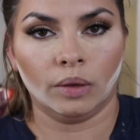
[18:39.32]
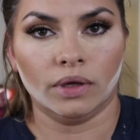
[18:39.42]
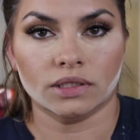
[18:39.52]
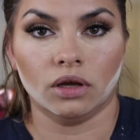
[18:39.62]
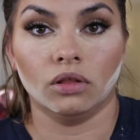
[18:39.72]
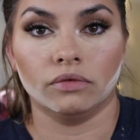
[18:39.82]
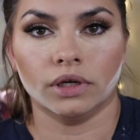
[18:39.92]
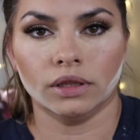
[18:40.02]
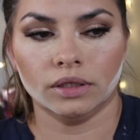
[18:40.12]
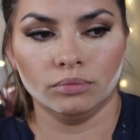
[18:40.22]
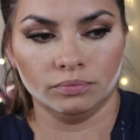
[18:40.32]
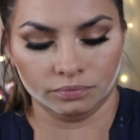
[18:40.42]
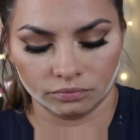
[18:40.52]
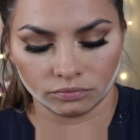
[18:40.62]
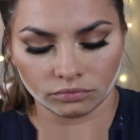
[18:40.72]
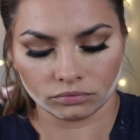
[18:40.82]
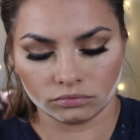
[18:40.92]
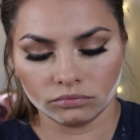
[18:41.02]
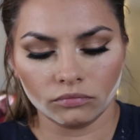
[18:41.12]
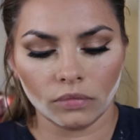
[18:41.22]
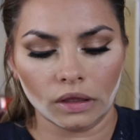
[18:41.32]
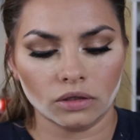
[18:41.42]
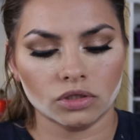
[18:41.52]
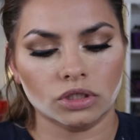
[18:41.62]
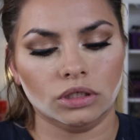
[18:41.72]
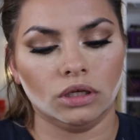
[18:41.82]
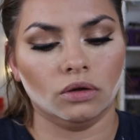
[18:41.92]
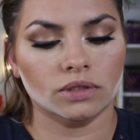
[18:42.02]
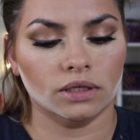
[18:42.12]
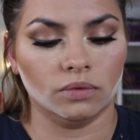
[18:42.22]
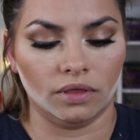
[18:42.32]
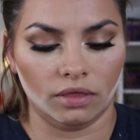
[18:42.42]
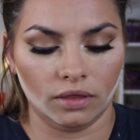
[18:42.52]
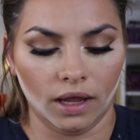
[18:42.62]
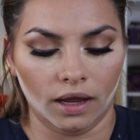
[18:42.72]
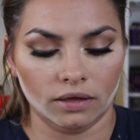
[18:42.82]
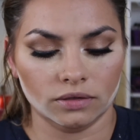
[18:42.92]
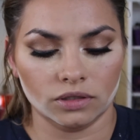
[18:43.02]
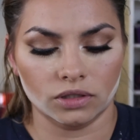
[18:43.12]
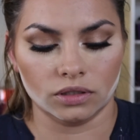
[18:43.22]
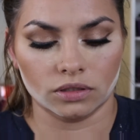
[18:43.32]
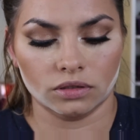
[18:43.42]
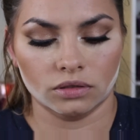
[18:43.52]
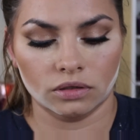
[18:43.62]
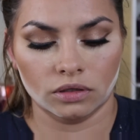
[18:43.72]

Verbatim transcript: We just got all over our lid. She goes in with that to just